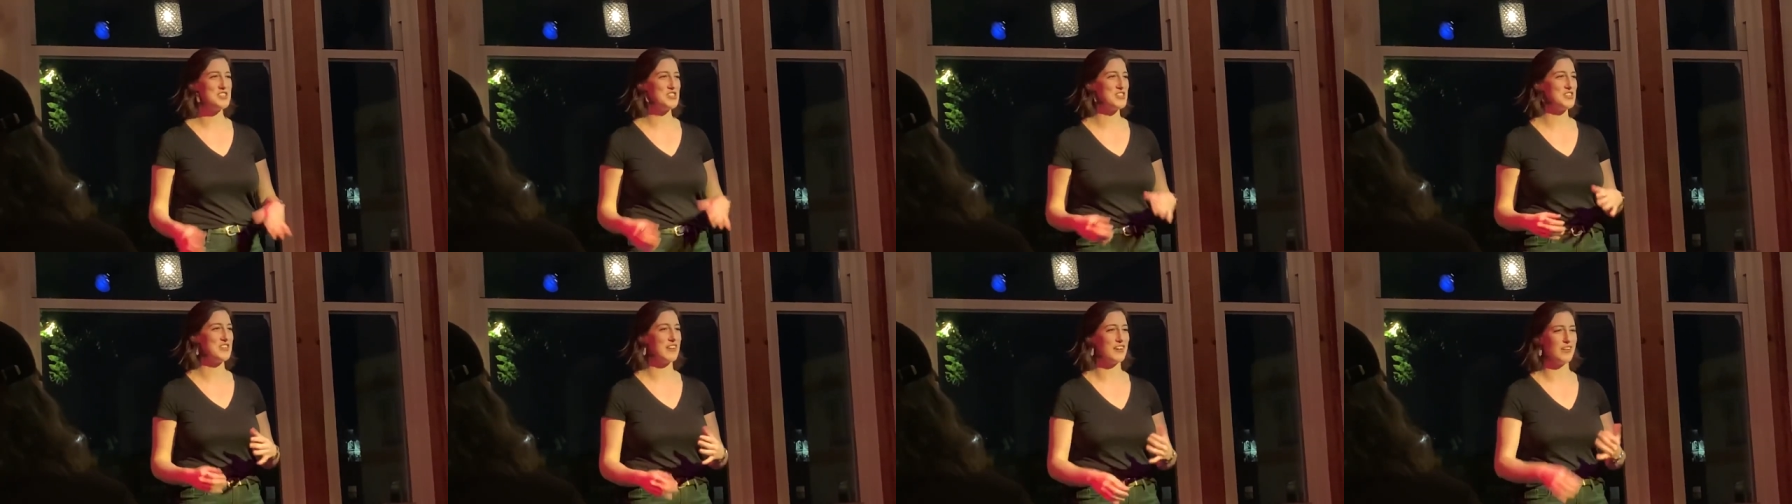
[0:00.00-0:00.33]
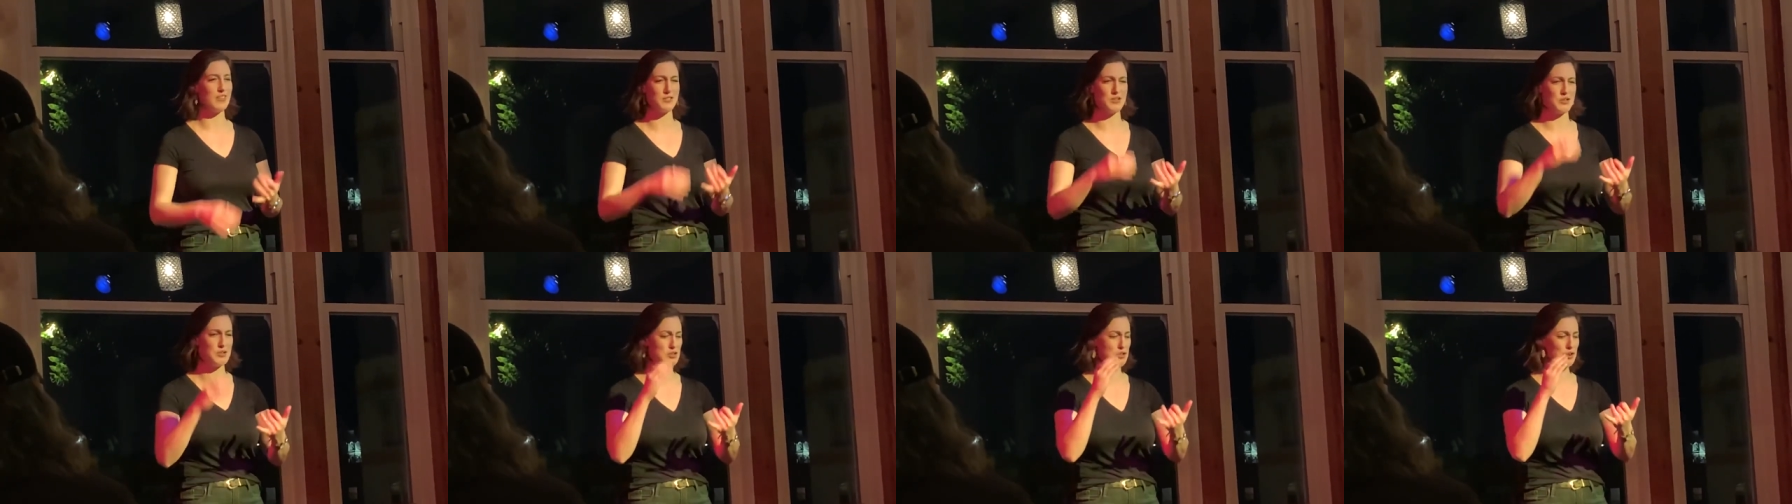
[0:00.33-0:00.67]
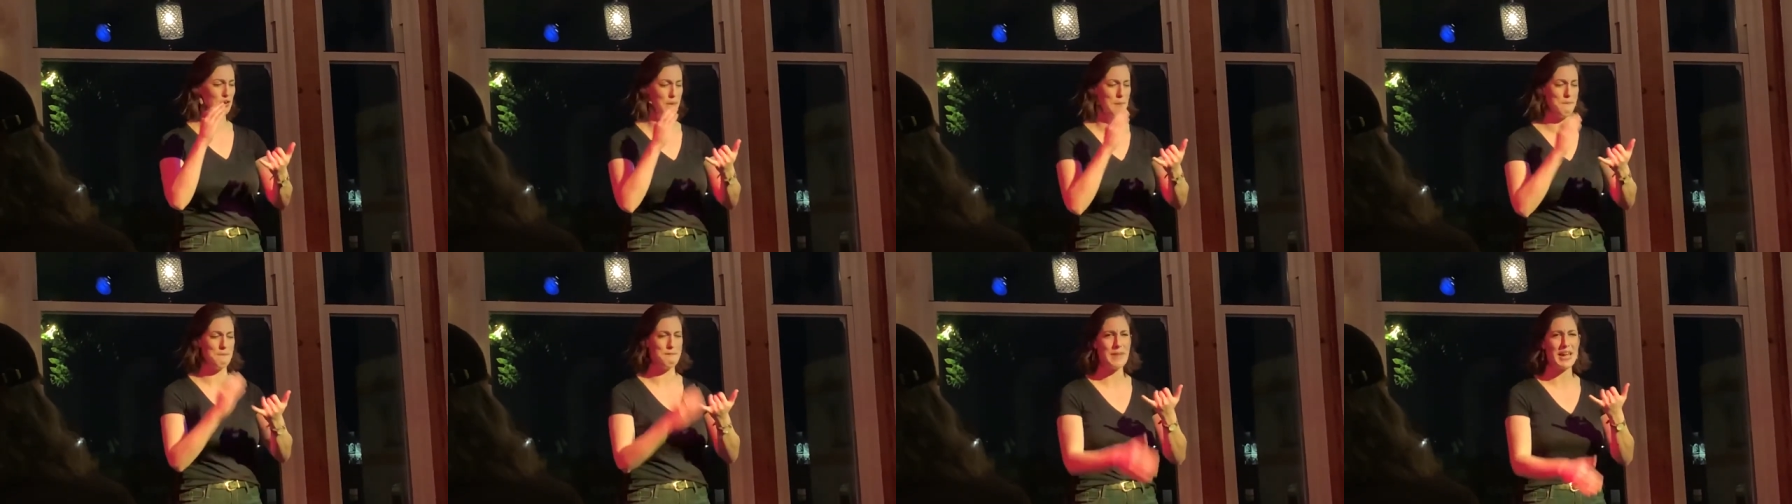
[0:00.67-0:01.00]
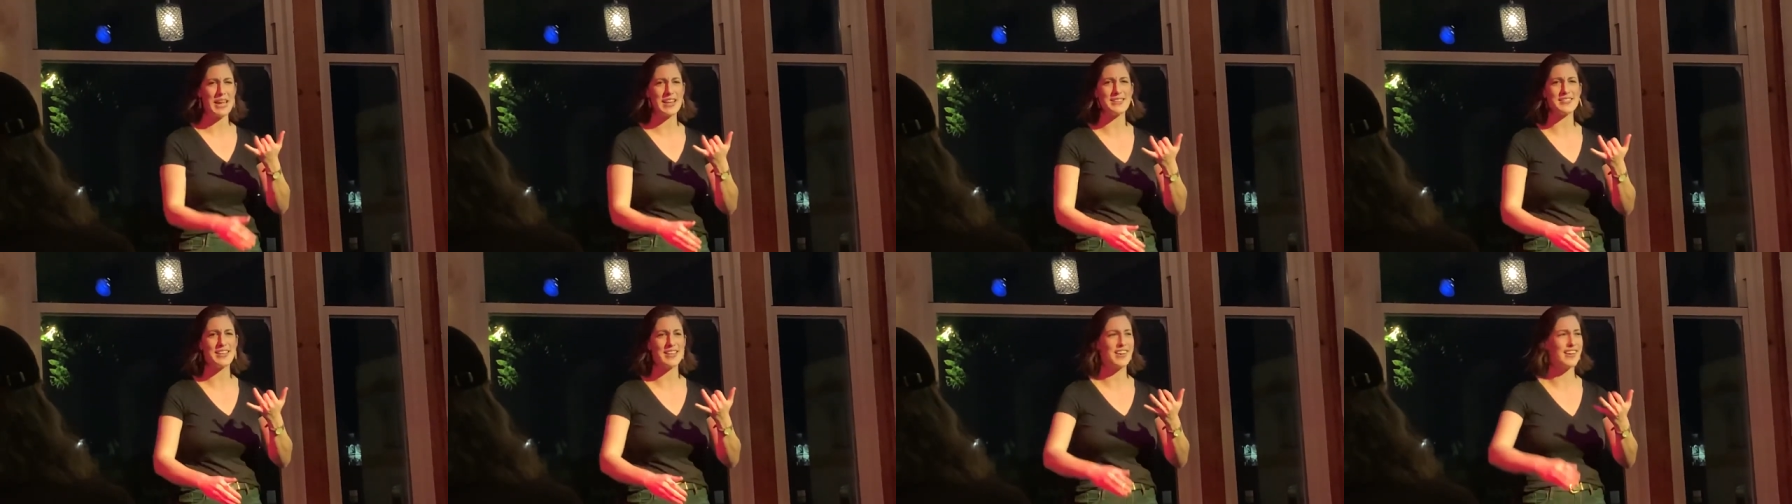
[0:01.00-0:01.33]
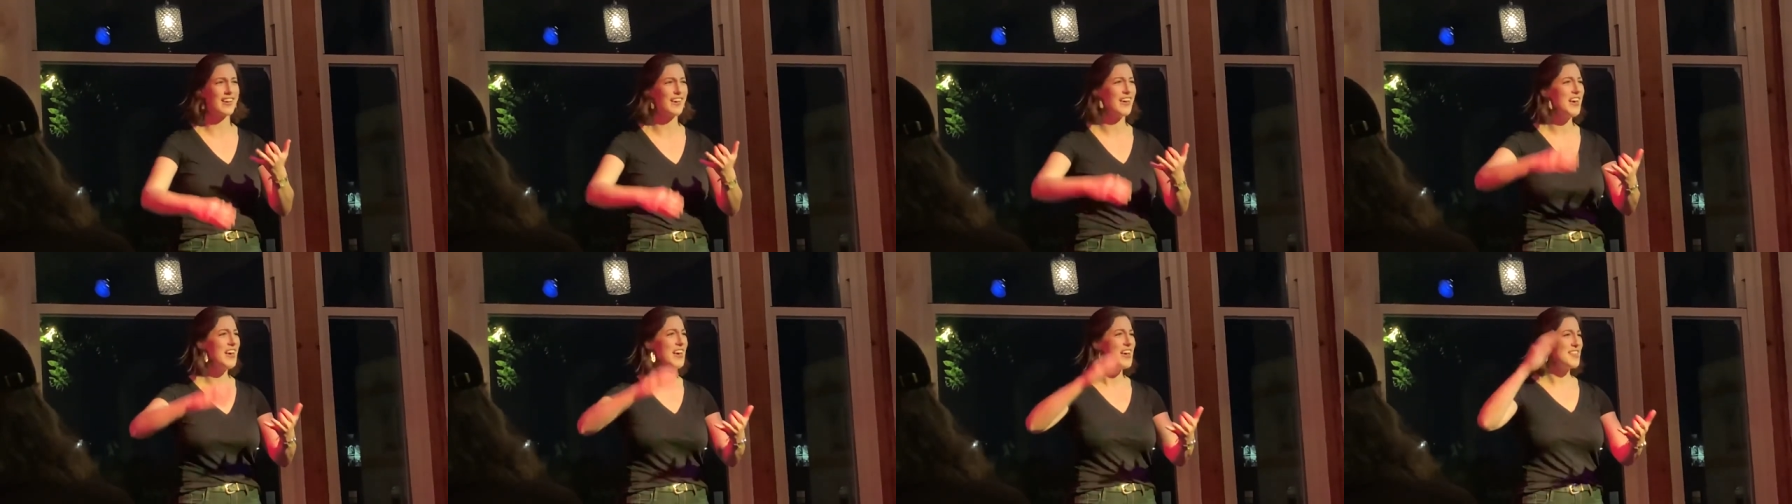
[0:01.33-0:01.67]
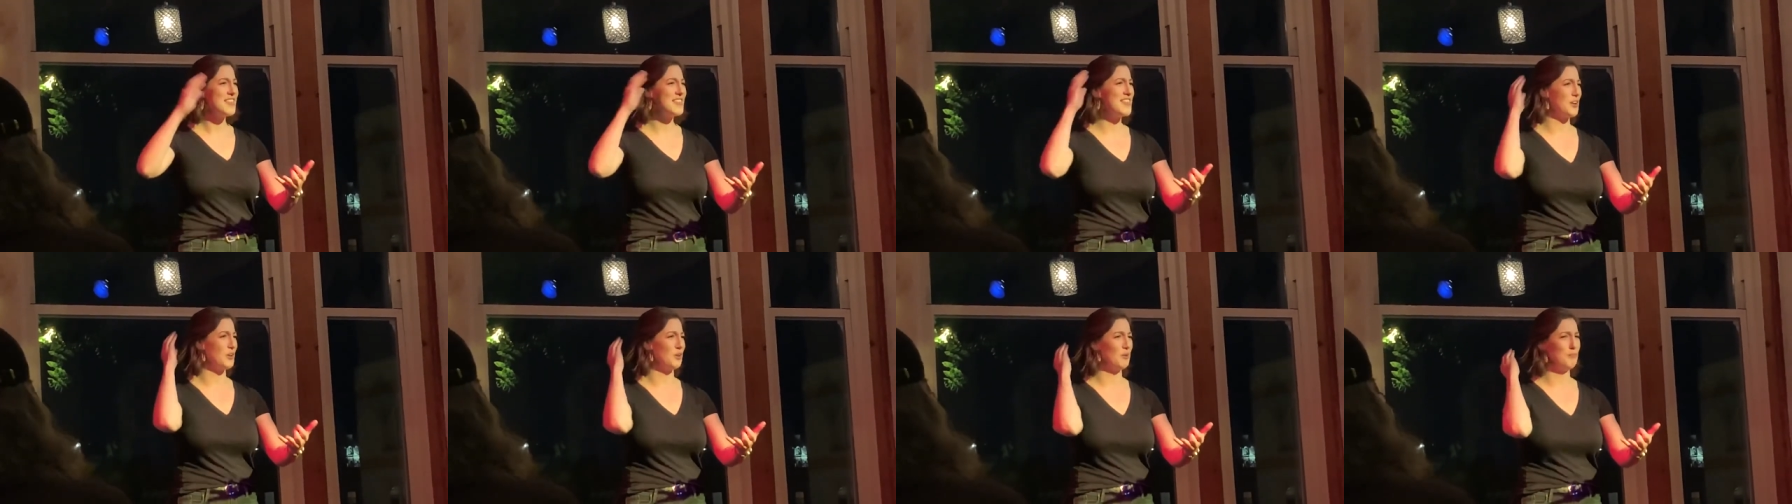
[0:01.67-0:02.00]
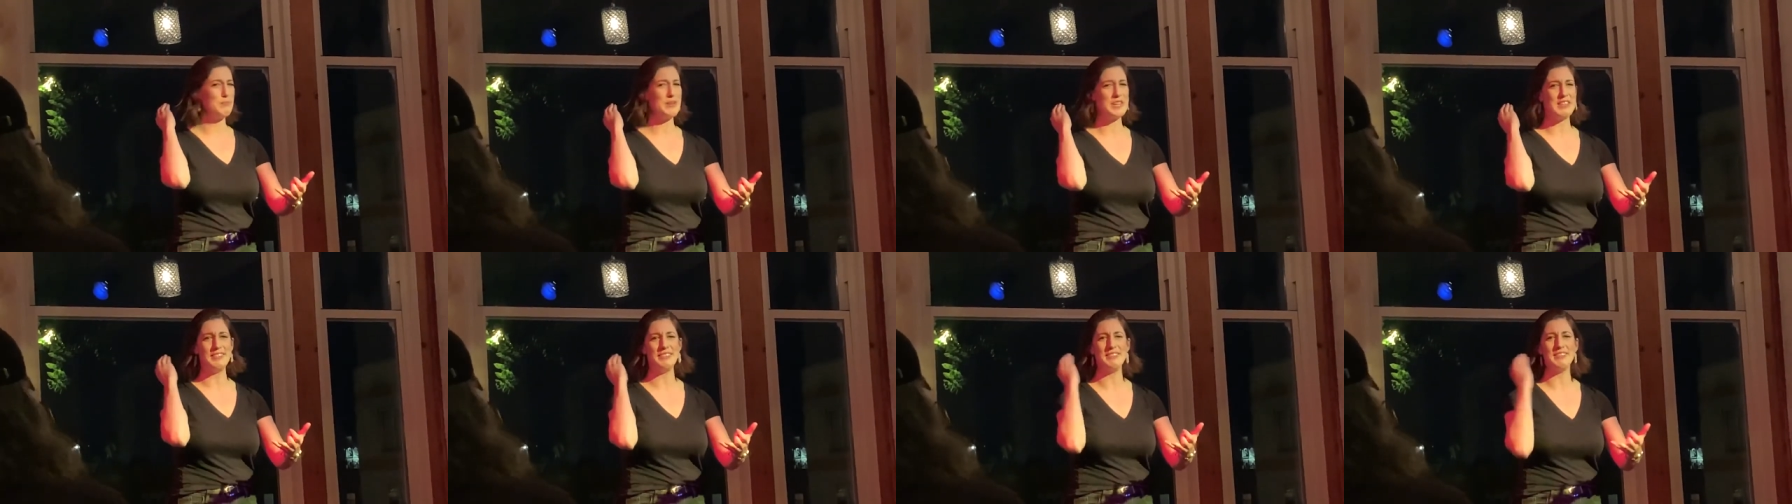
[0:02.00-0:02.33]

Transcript: She tells you you're amazing, they'll be